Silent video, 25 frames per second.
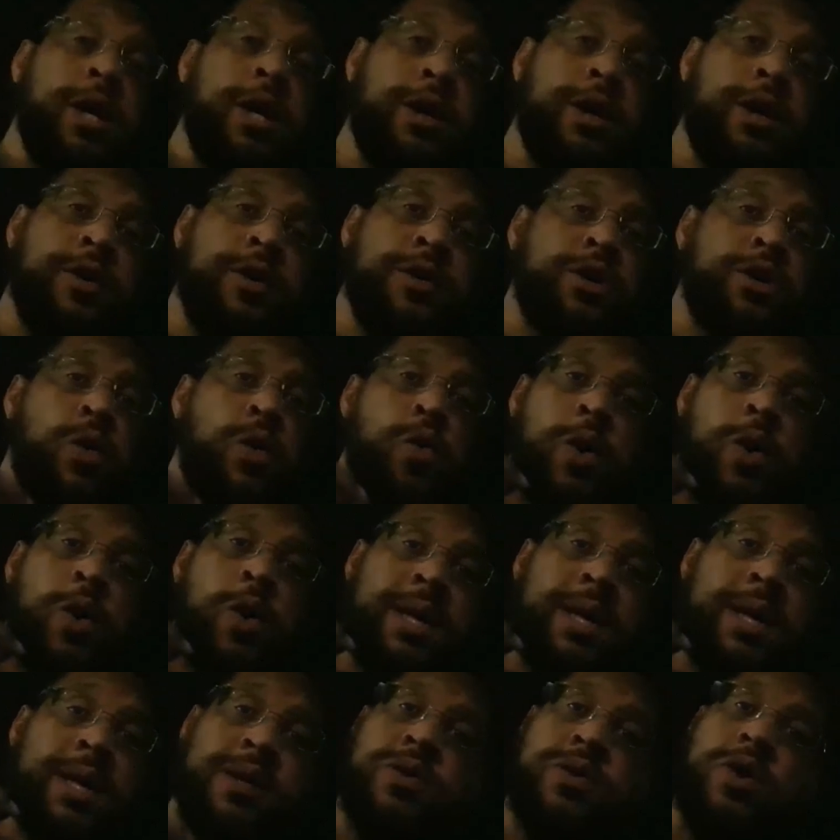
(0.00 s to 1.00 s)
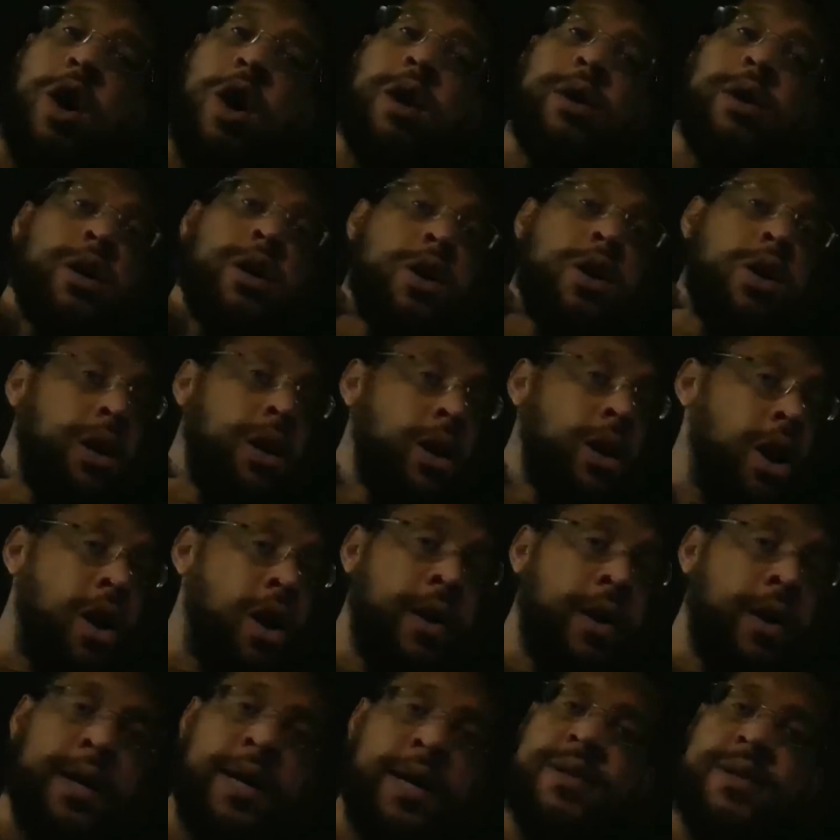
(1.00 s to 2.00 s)
leaders and you want to get started, your
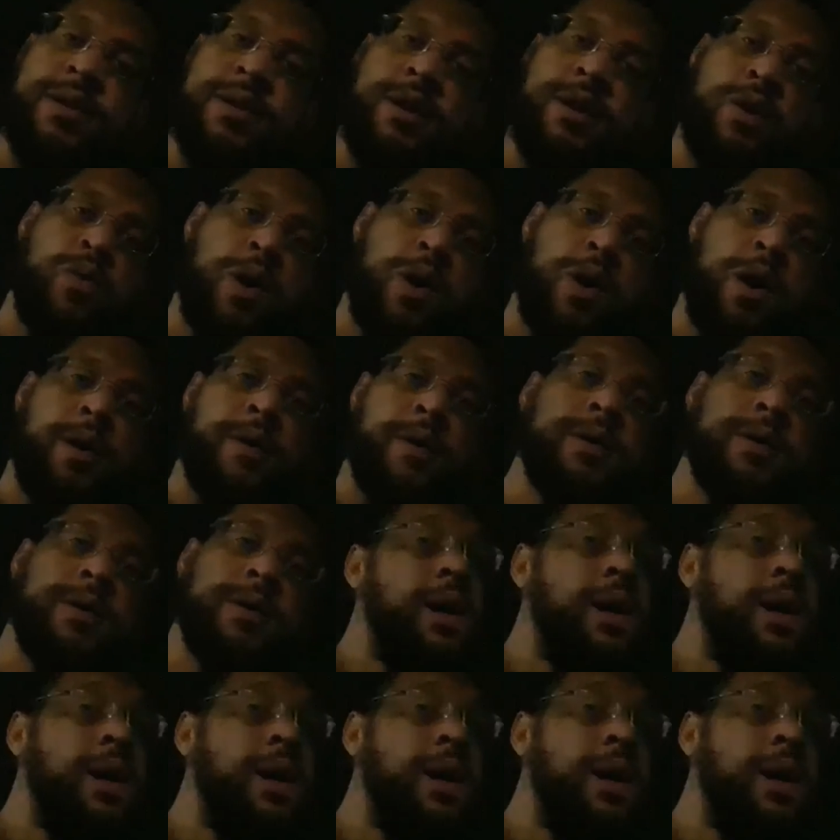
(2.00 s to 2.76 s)
login still works.